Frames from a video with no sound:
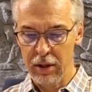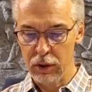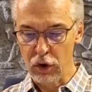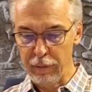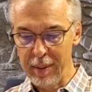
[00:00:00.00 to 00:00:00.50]

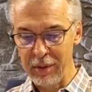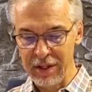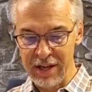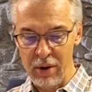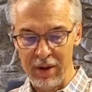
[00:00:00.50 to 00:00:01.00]
So if people
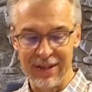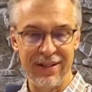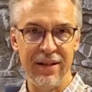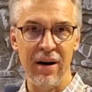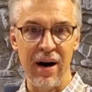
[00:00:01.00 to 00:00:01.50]
today want to
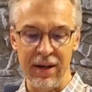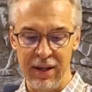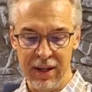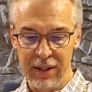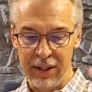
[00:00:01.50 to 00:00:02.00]
see
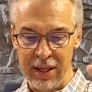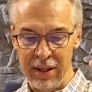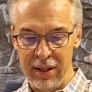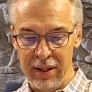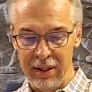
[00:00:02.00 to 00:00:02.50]
God, then